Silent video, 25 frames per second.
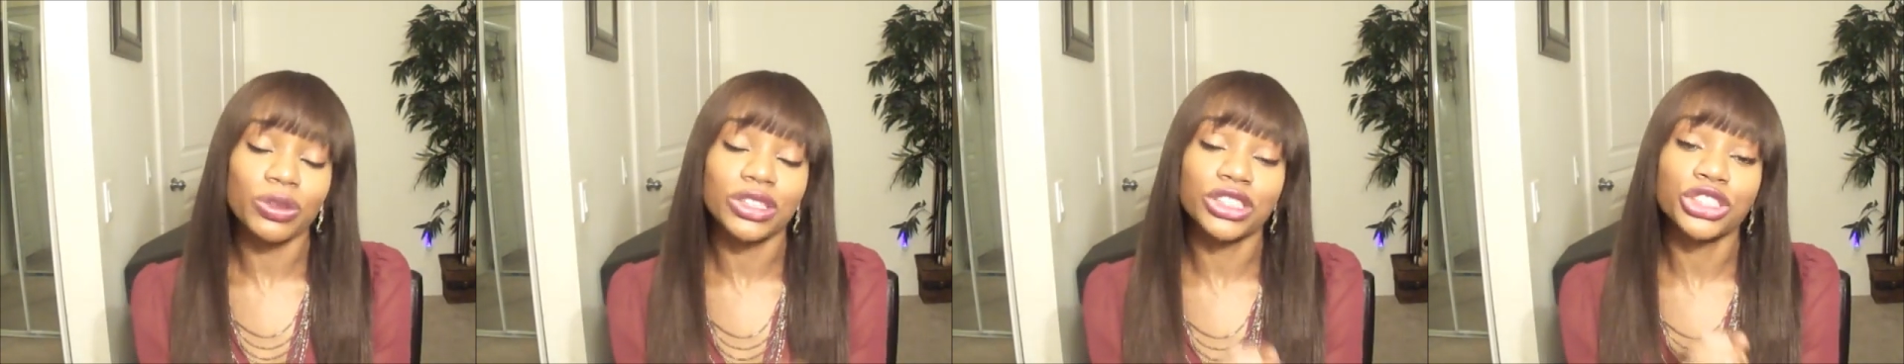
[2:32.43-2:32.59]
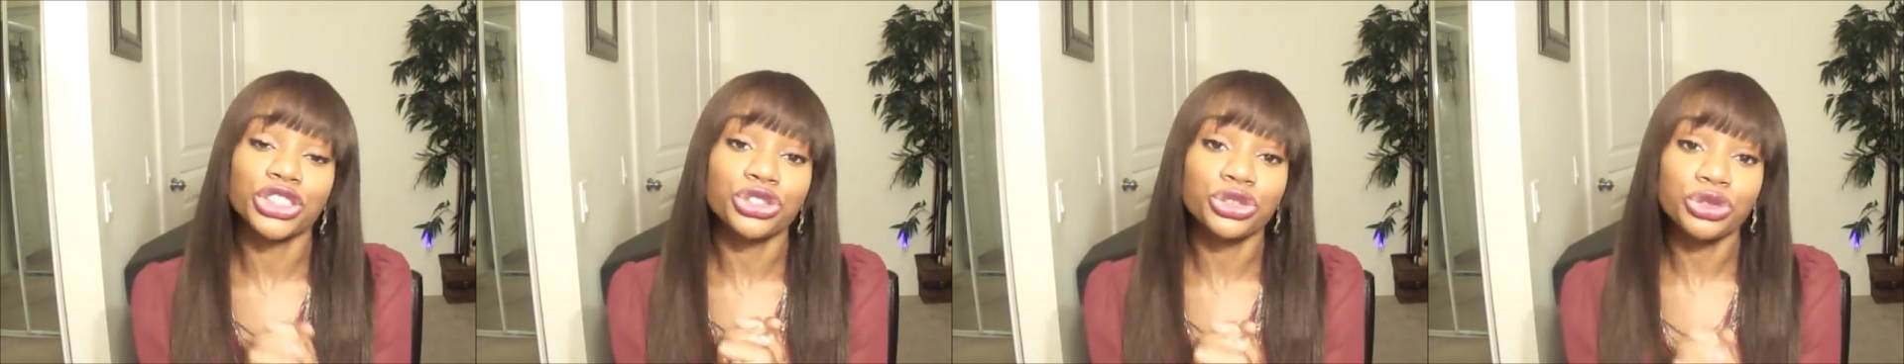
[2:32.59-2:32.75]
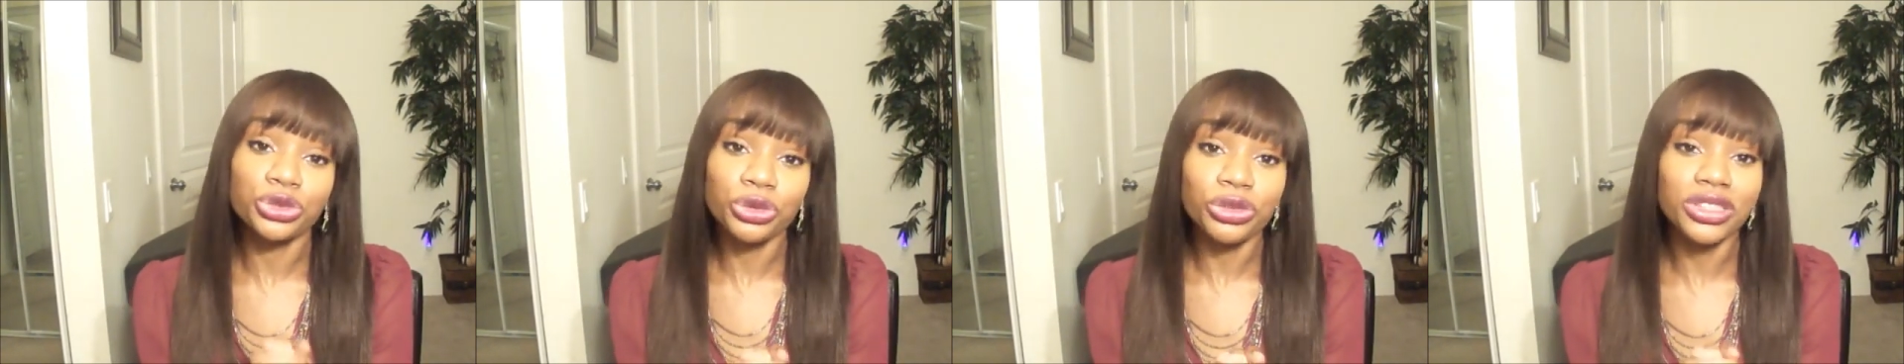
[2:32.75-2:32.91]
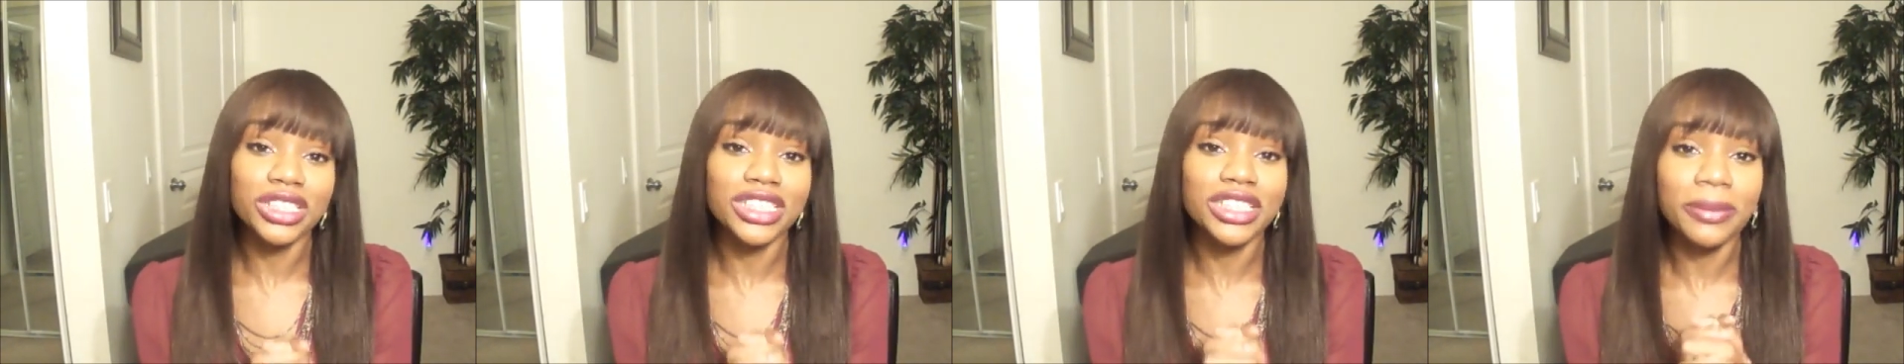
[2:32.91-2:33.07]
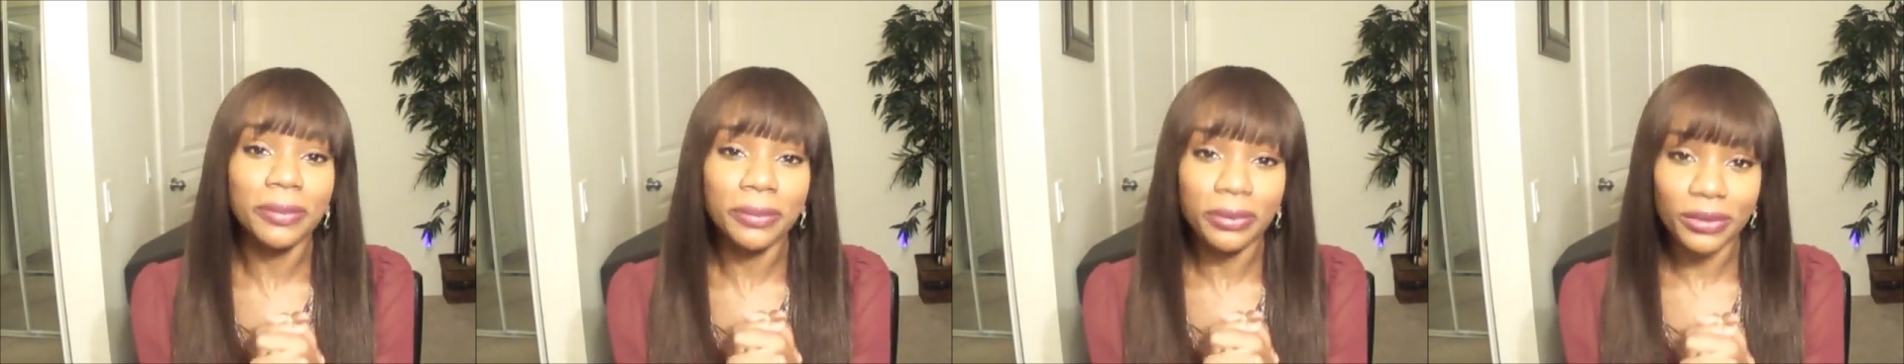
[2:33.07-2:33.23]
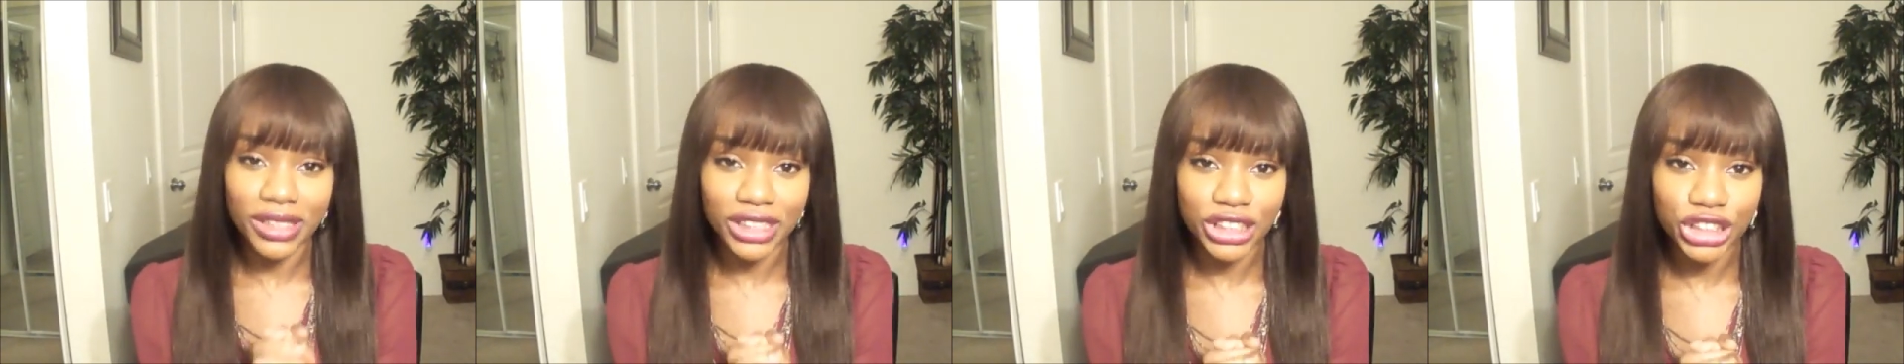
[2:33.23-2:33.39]
We truly
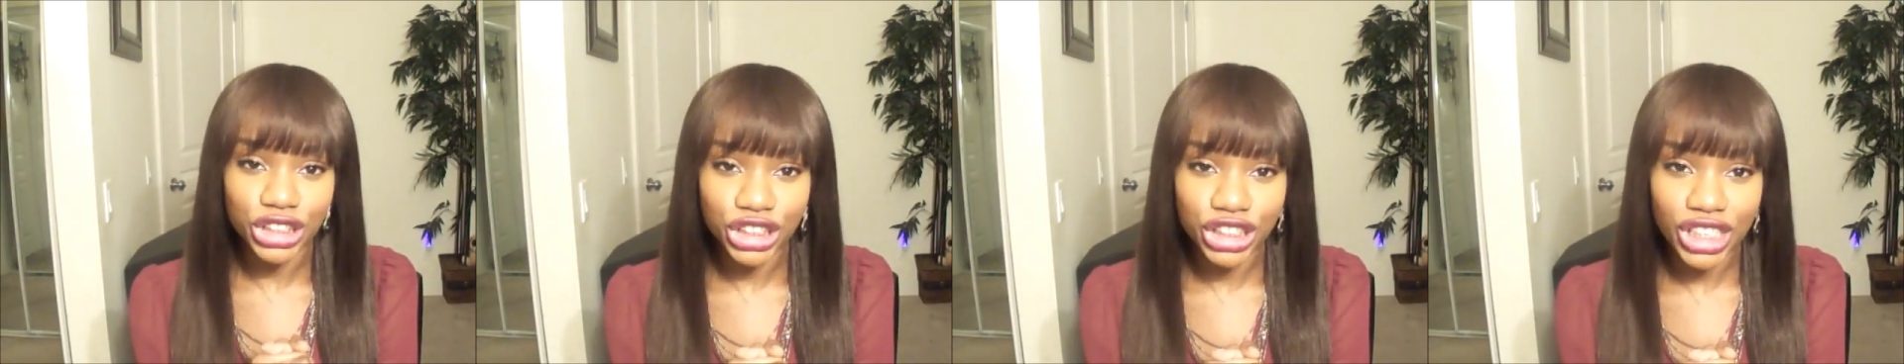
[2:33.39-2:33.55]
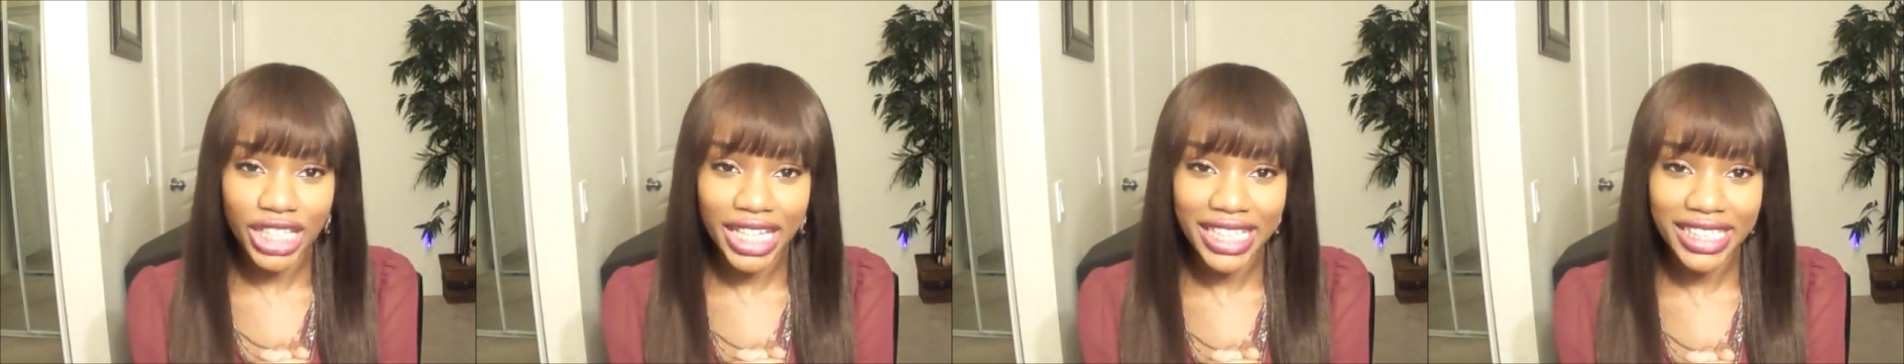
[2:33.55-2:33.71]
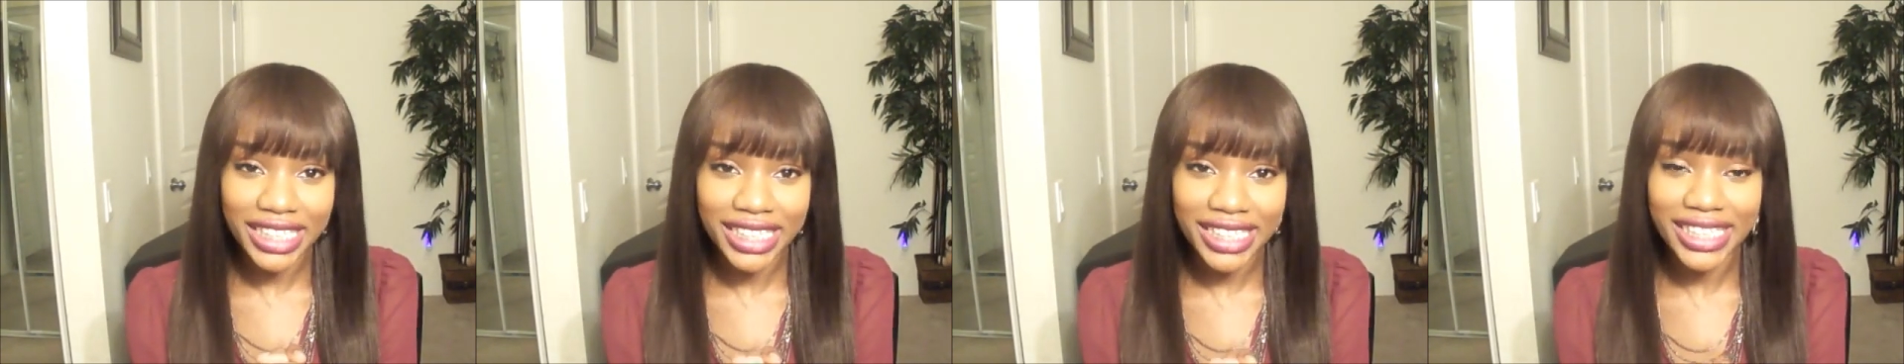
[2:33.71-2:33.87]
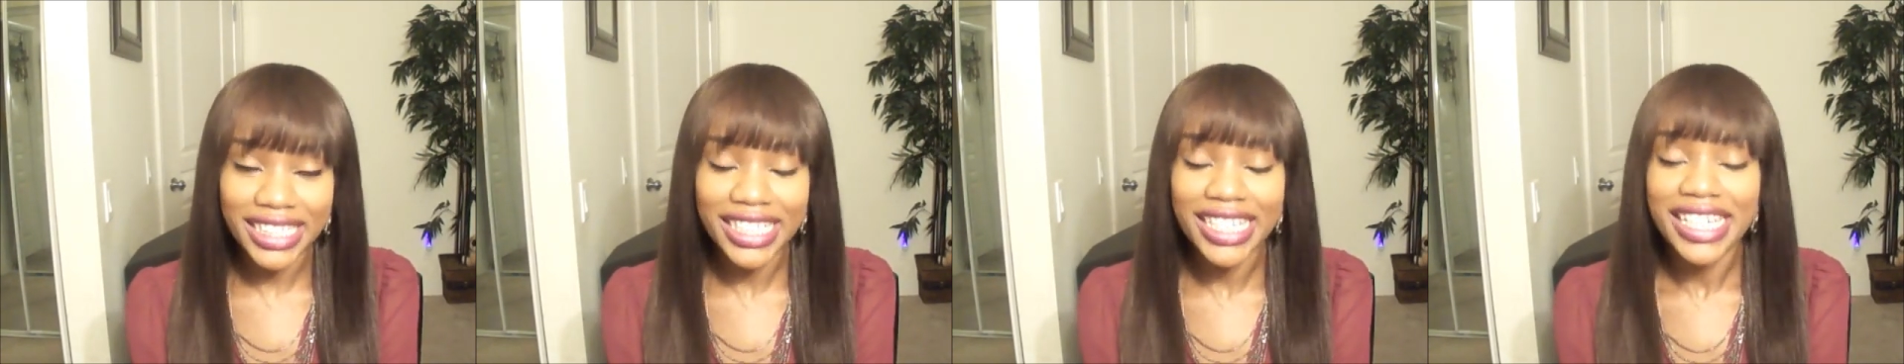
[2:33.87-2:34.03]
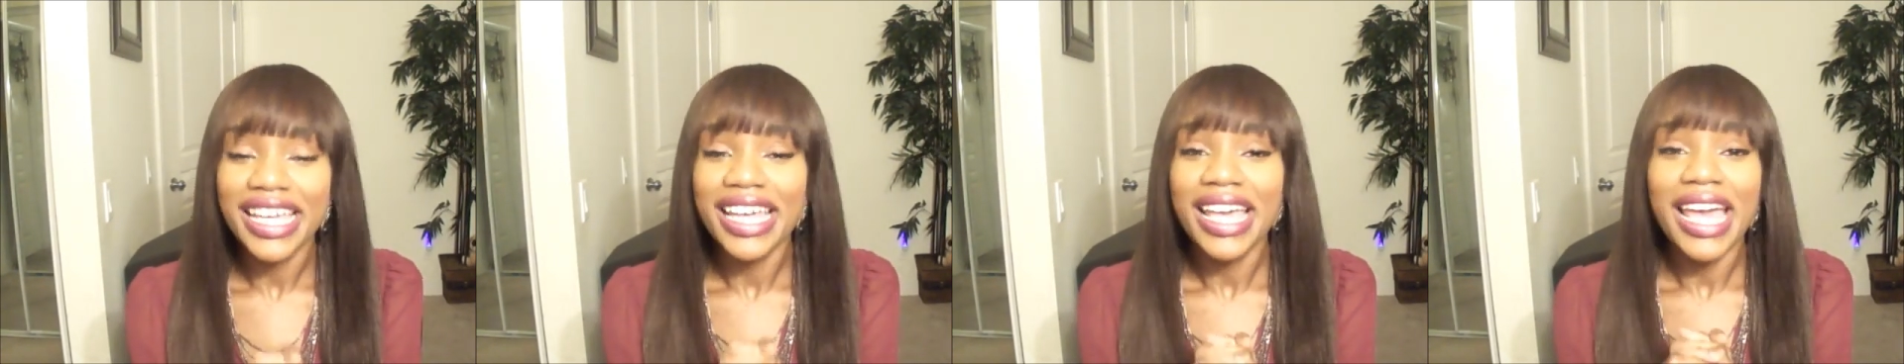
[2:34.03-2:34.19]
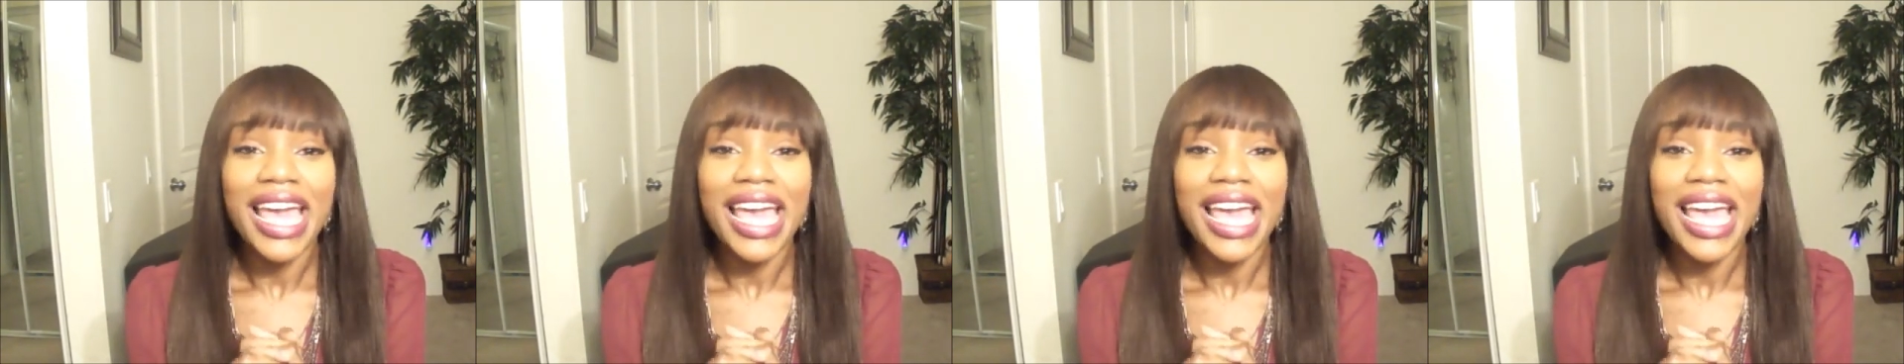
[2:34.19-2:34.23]
appreciate it.